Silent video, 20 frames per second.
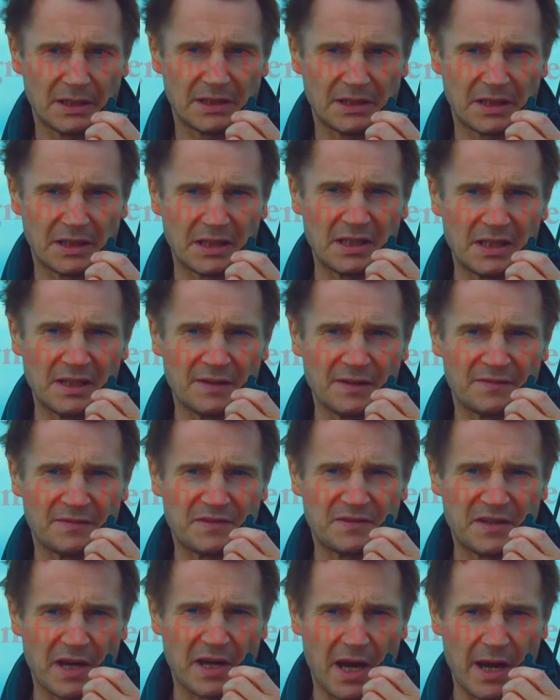was a tyrant
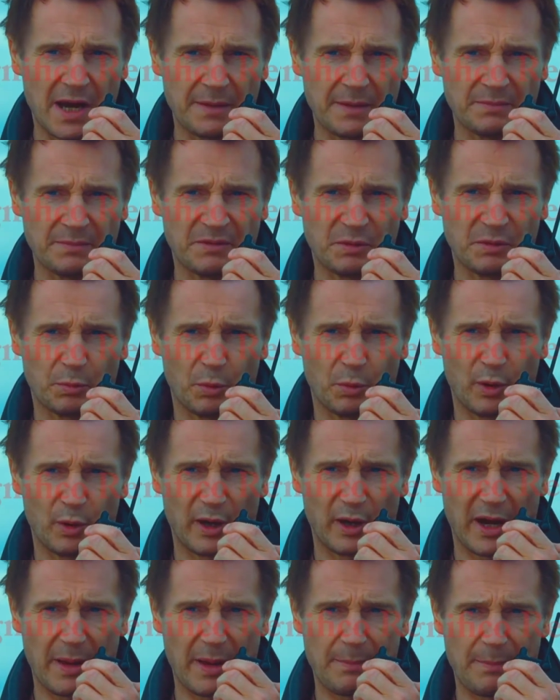over the violence at the
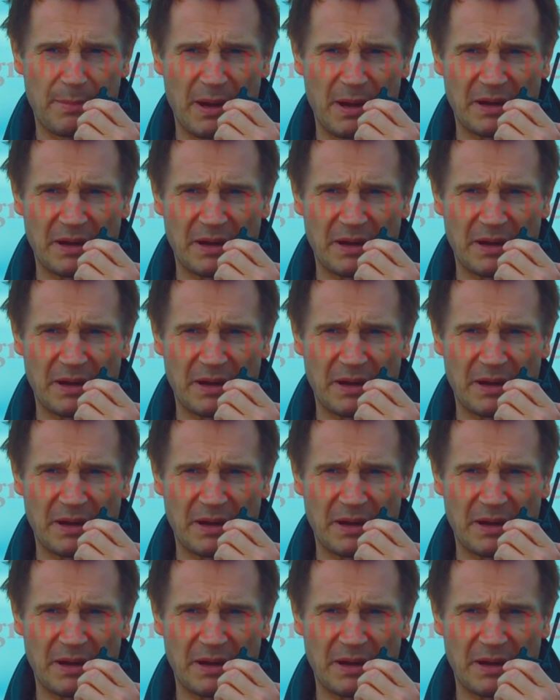construction